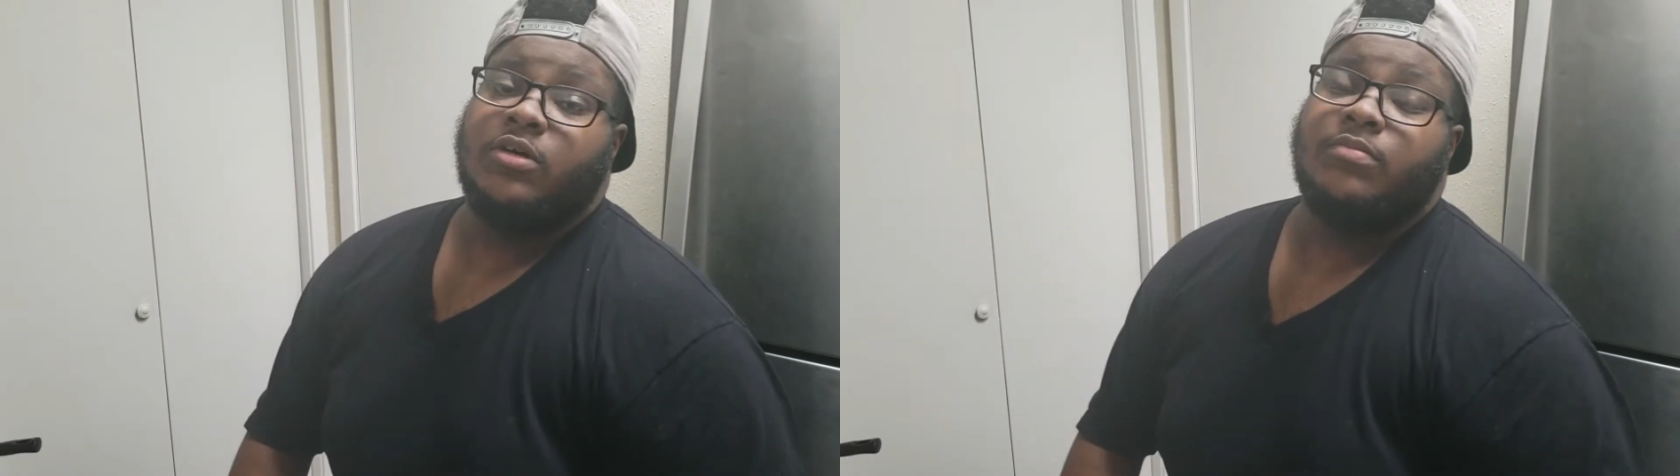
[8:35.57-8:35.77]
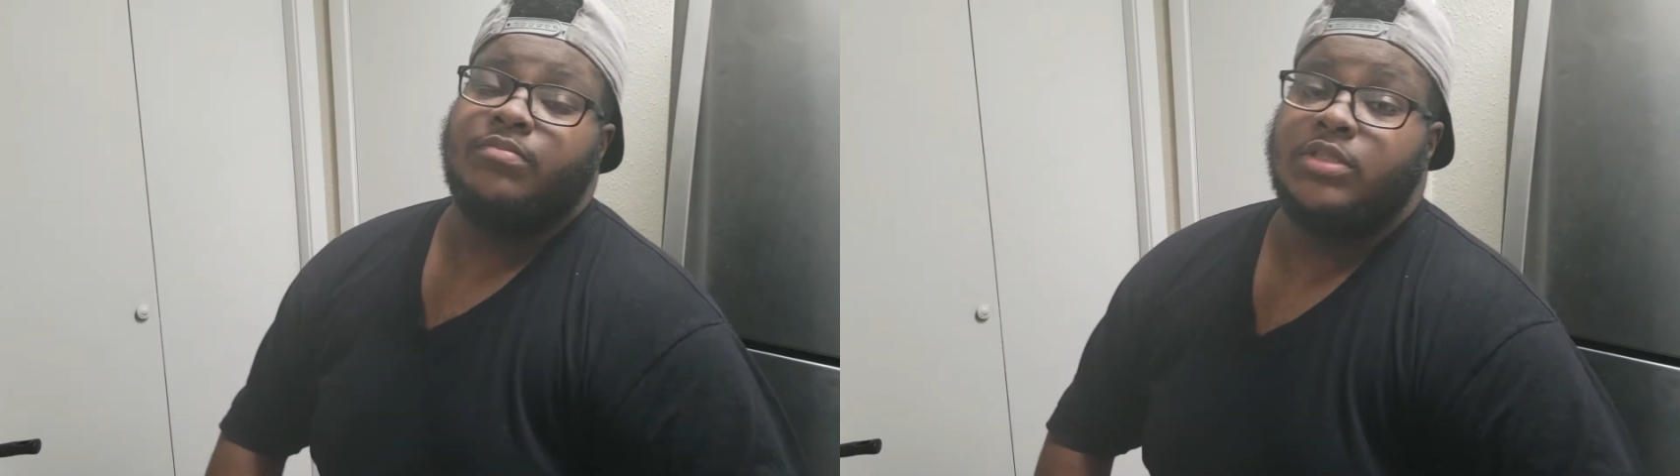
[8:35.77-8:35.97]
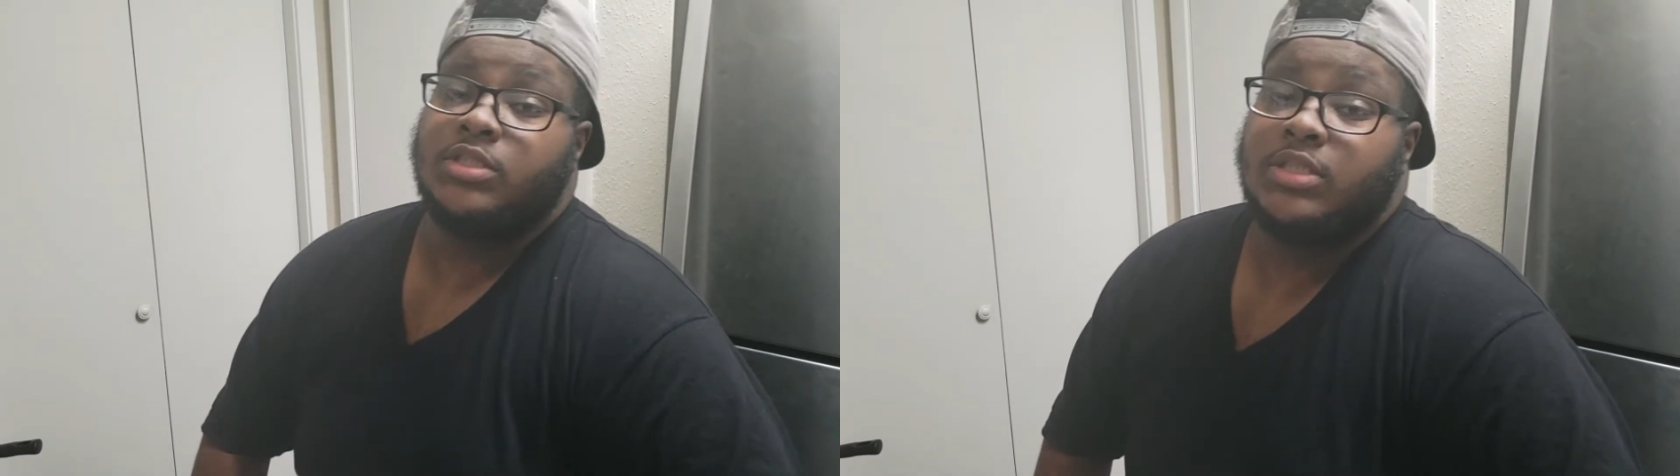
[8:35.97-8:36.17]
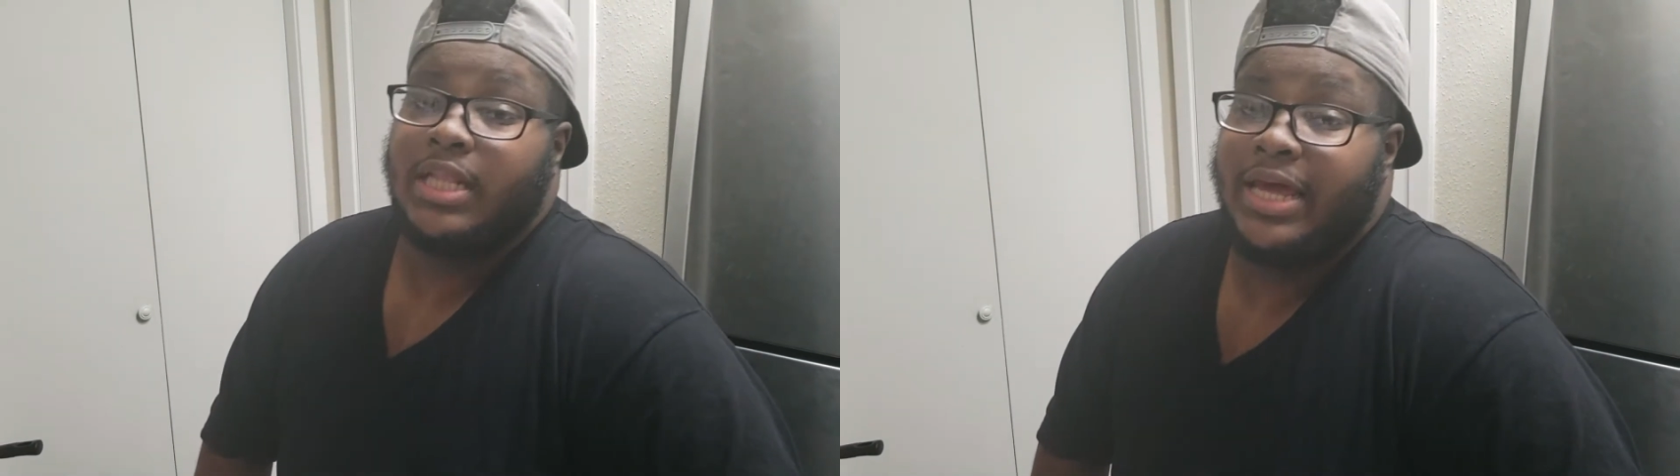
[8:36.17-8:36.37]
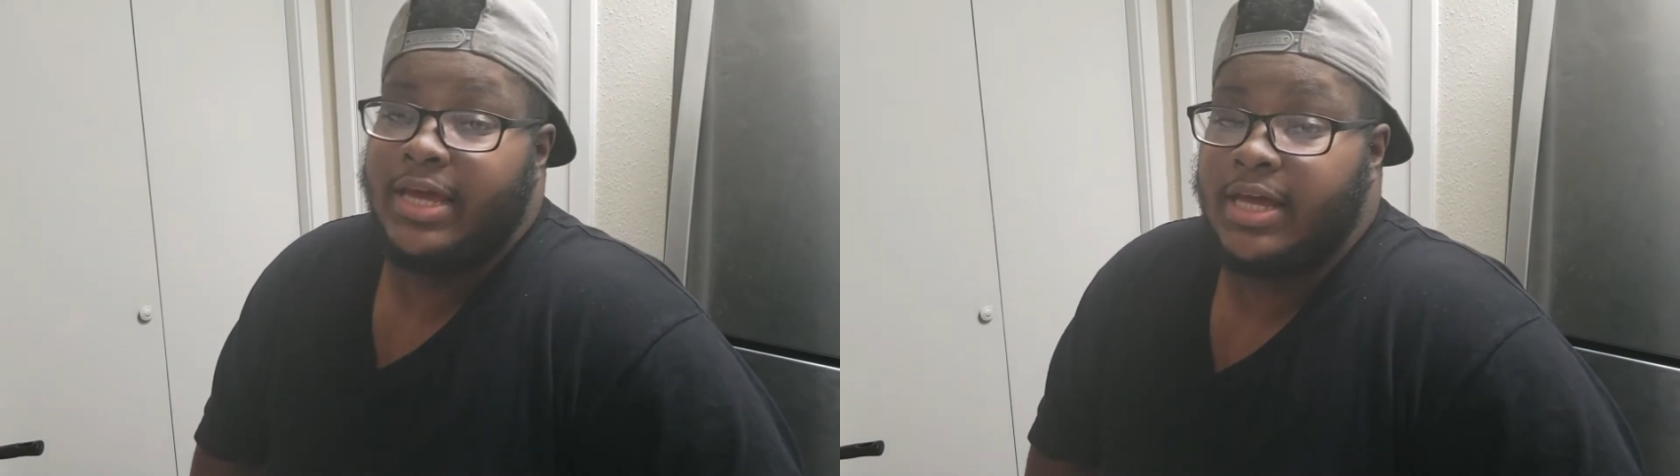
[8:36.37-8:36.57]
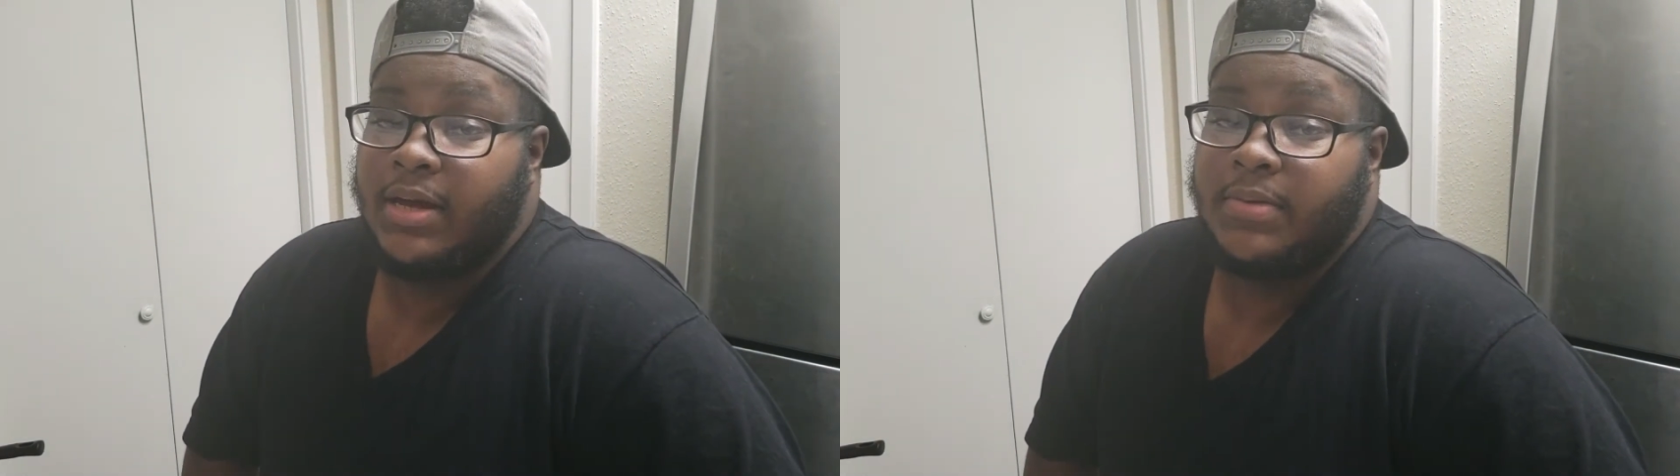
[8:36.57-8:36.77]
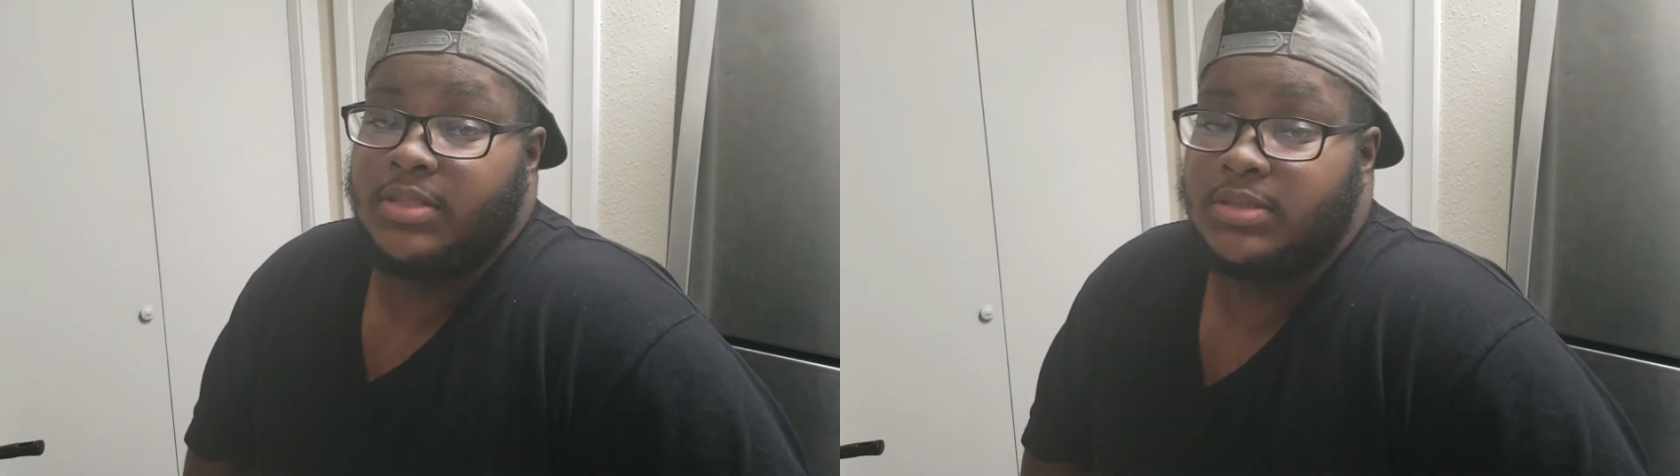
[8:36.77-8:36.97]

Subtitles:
Be sure to like, comment,